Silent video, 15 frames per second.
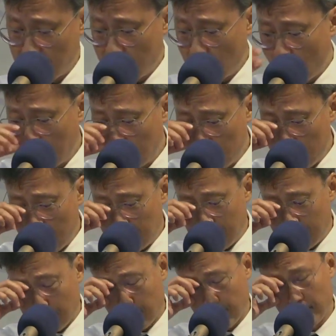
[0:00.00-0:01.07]
when they met
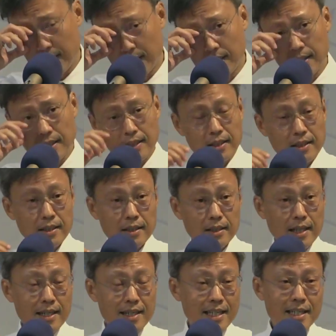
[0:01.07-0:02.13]
him.
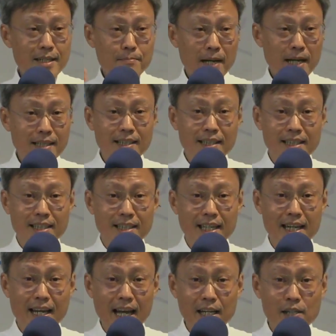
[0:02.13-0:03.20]
They independently,
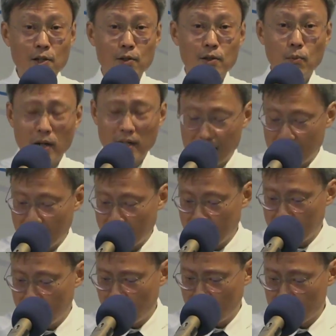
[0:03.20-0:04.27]
they echoed one another
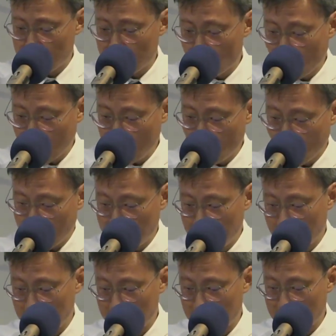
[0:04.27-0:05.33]
in verses 21 and
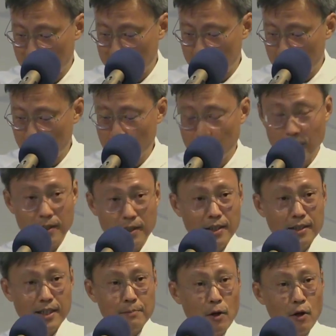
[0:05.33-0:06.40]
verse 32.
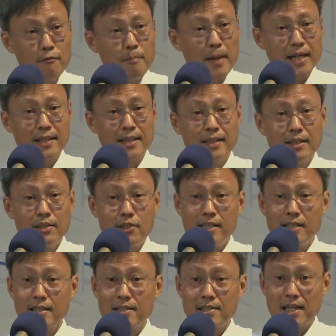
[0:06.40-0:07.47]
They both met
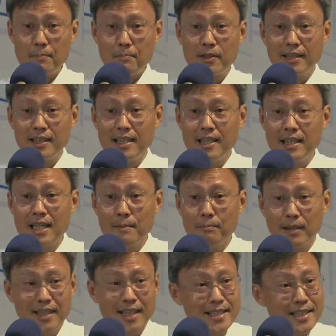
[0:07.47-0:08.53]
Jesus separately,
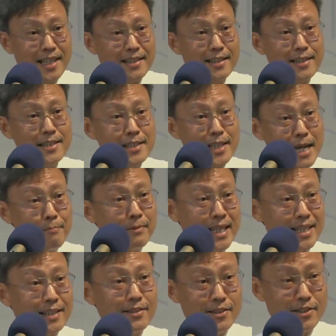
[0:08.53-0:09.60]
but they said the same
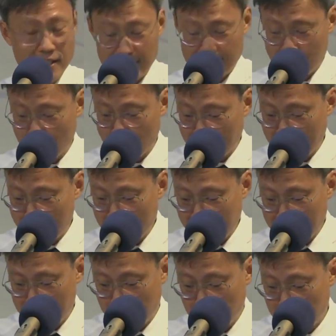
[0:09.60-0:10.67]
thing to Jesus when they met
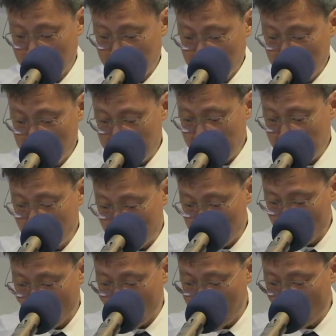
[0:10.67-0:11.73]
him. You see in verse
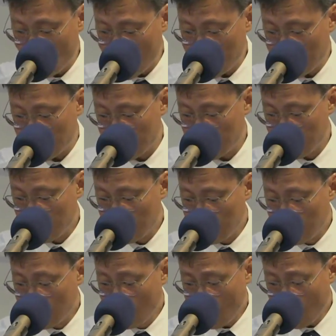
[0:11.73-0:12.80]
21,
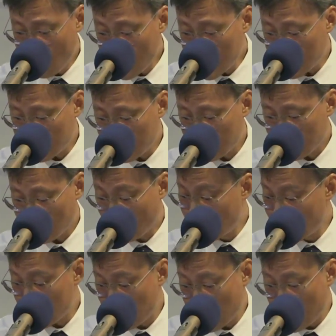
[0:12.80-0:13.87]
Lord, or
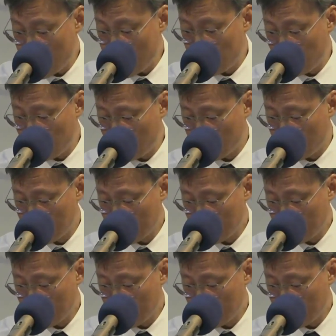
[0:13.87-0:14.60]
verse 32,